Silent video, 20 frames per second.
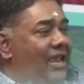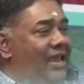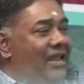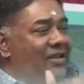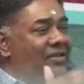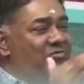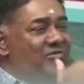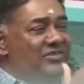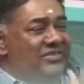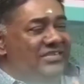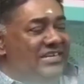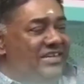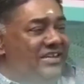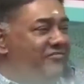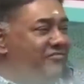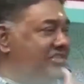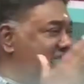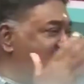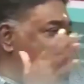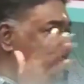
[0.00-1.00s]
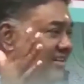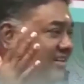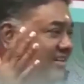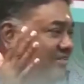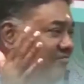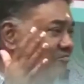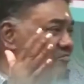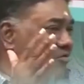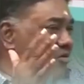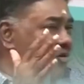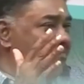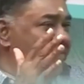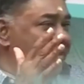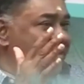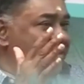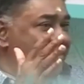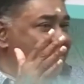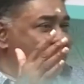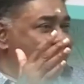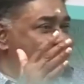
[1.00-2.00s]
and it was devastated.
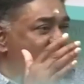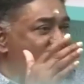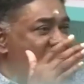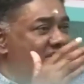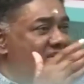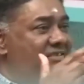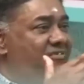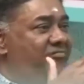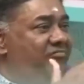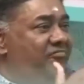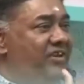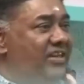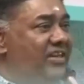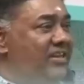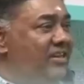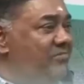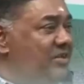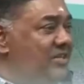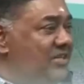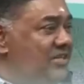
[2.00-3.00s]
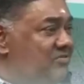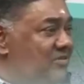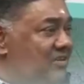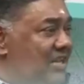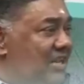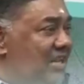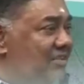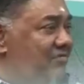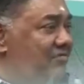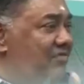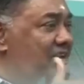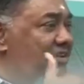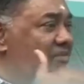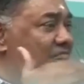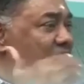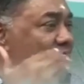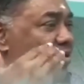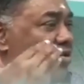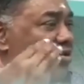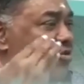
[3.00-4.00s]
Bombings, Vietnamese were leaving
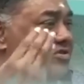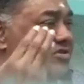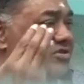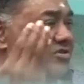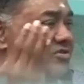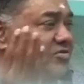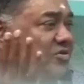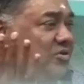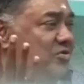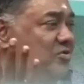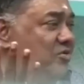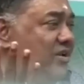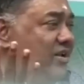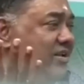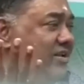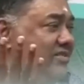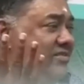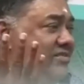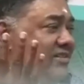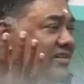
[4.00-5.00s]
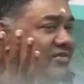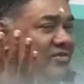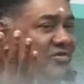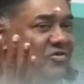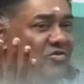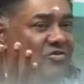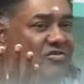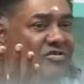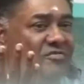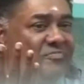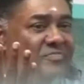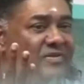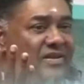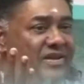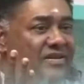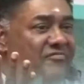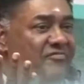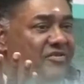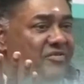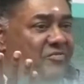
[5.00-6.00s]
in boats to U.S. and Europe
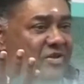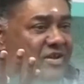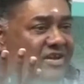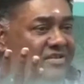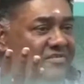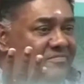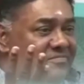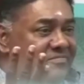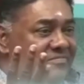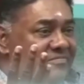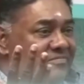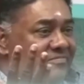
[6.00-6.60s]
and everywhere.